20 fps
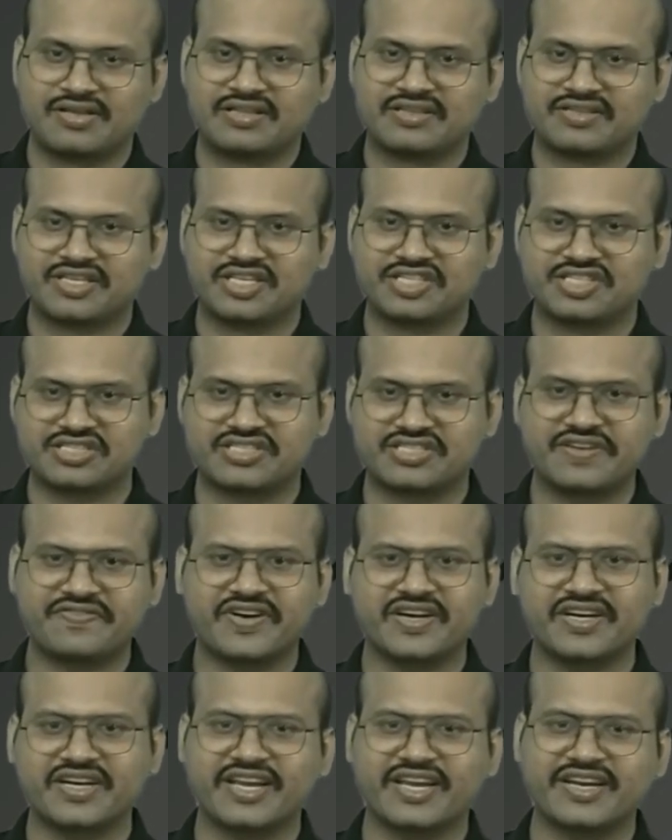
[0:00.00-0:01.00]
This is
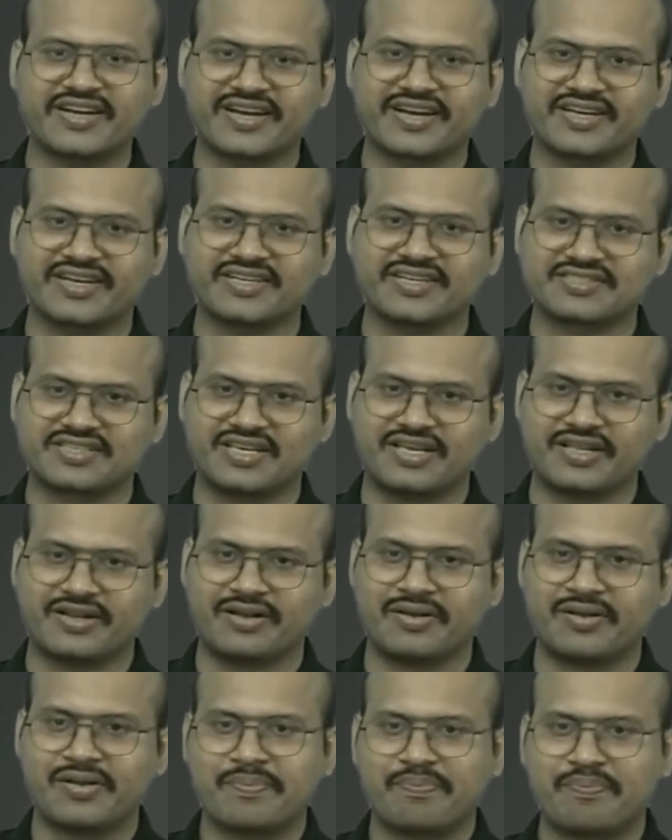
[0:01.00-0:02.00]
different than Richter
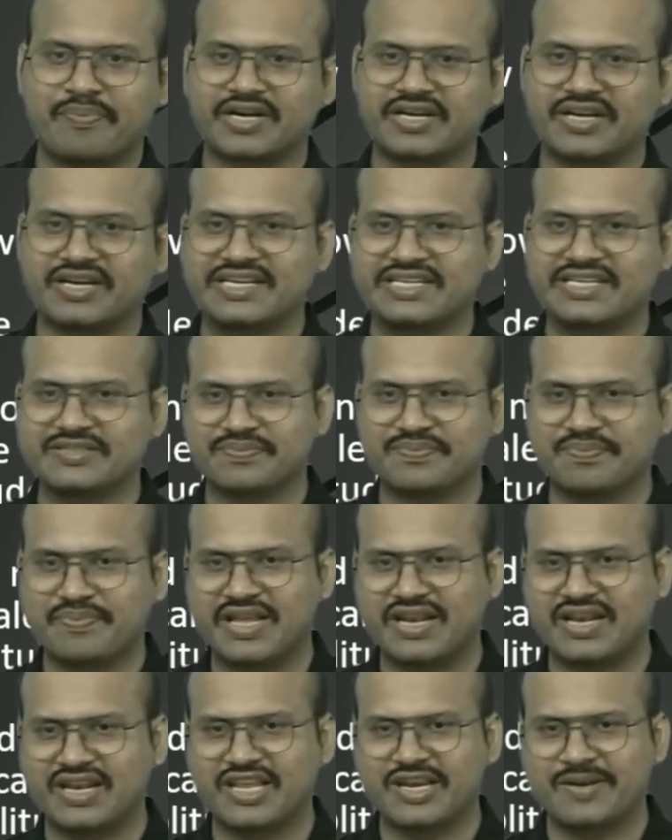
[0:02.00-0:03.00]
scale, but it is
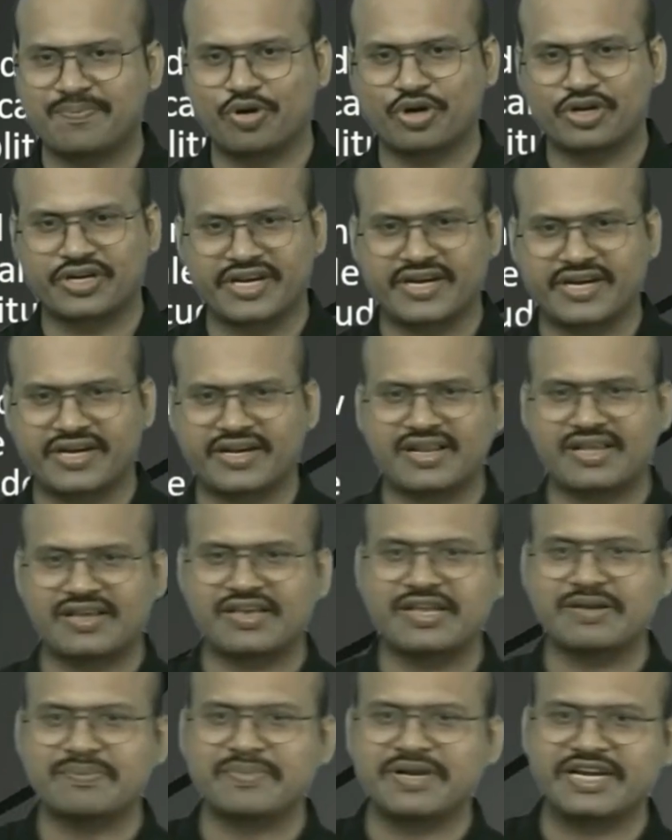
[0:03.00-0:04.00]
mainly reported
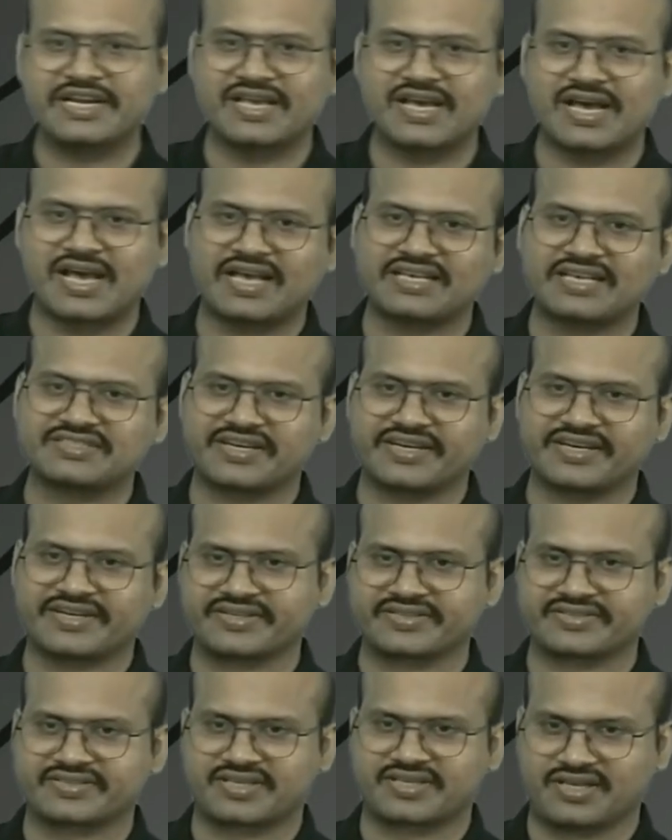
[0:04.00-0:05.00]
in media as
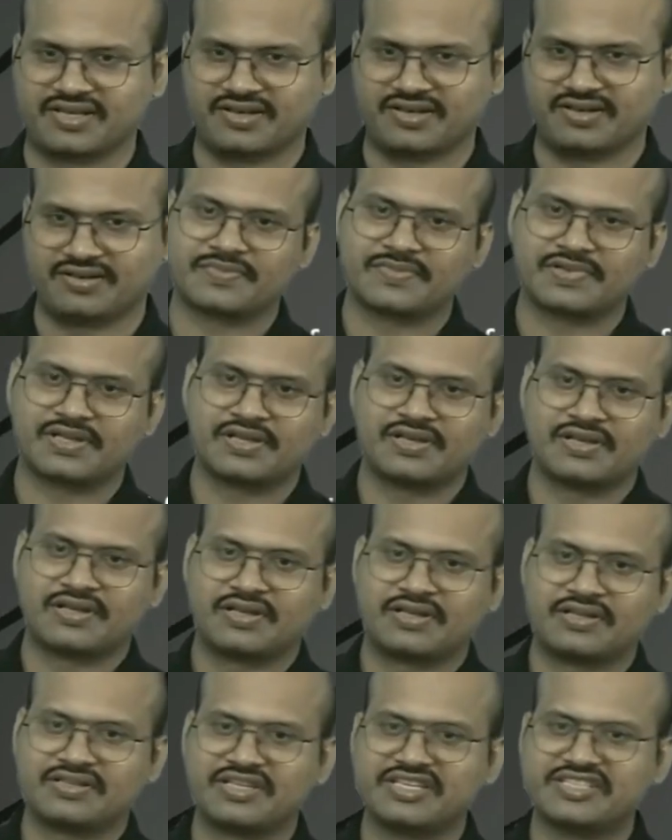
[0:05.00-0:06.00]
Richter scale.
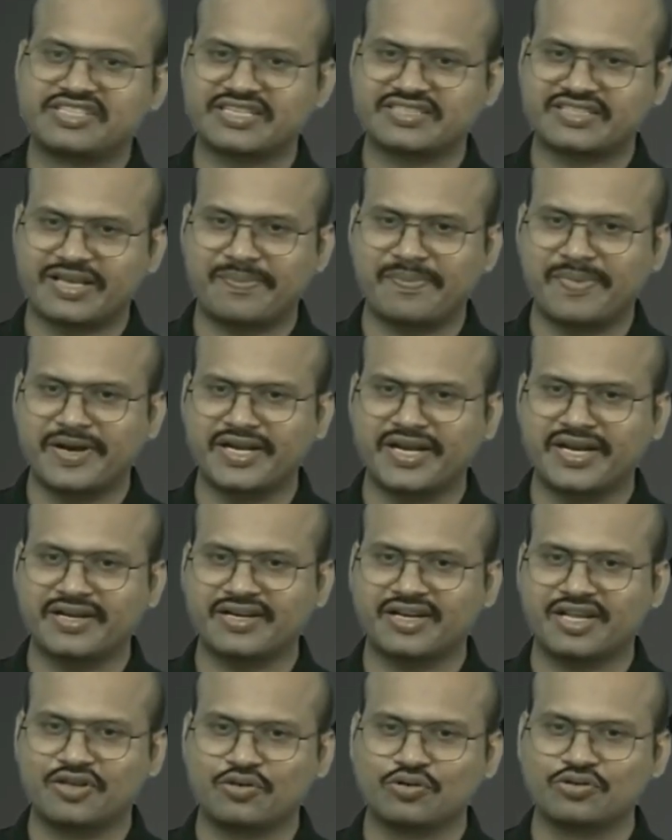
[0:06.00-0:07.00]
This has
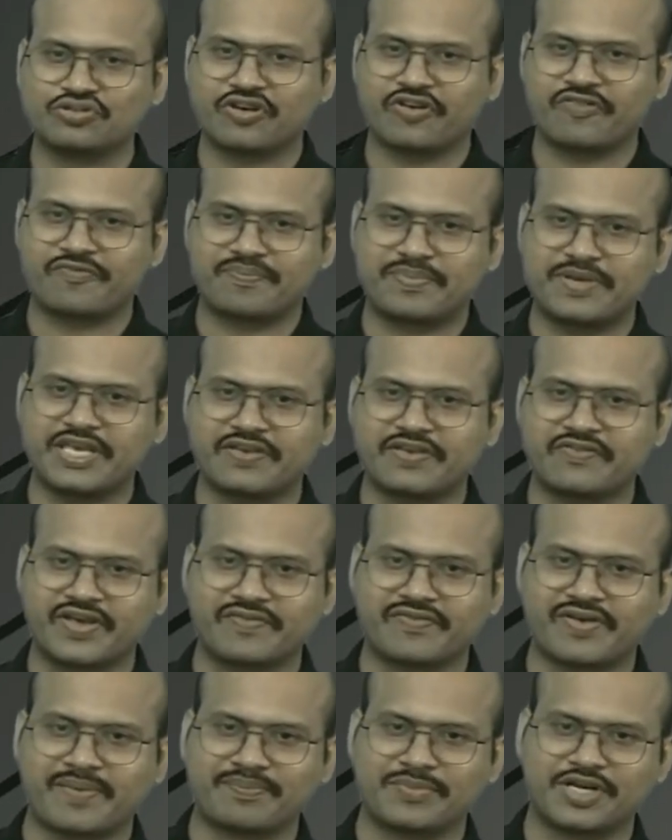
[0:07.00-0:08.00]
abandoned the use of peak
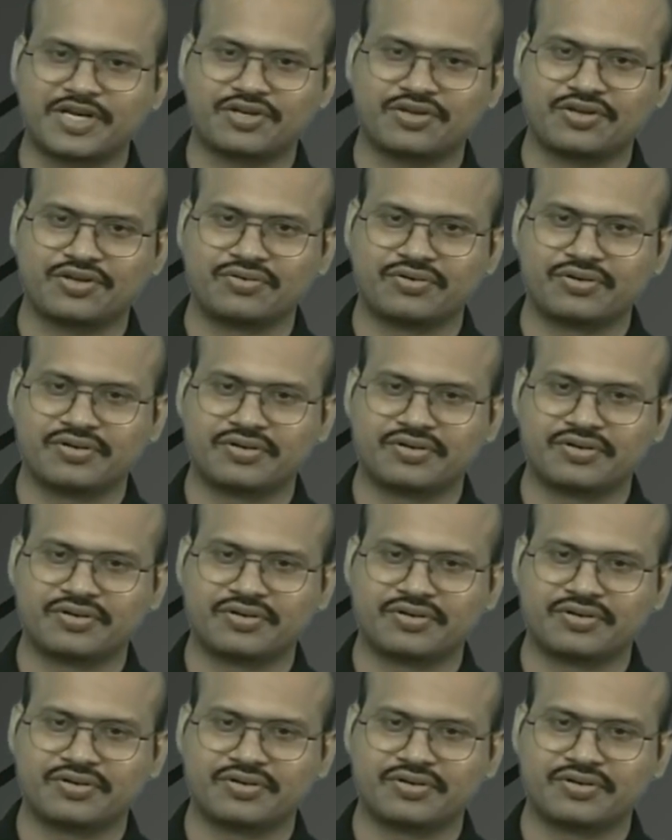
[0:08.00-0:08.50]
wave amplitude.